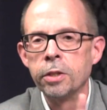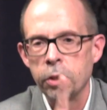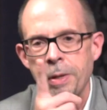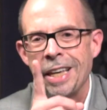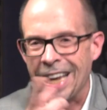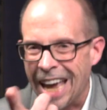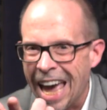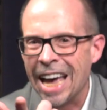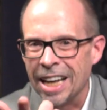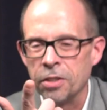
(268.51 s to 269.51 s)
speaking
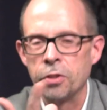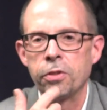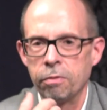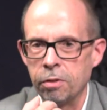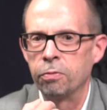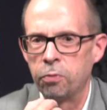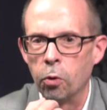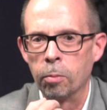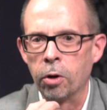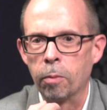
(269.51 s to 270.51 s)
as the
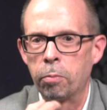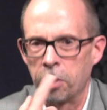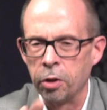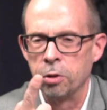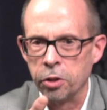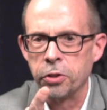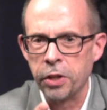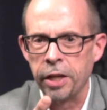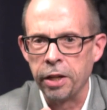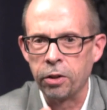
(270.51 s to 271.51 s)
former precocious
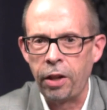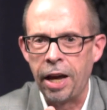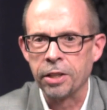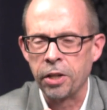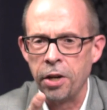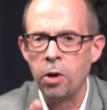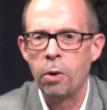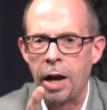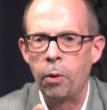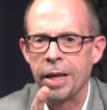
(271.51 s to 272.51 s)
kid in class, I know
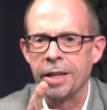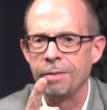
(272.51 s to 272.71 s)
how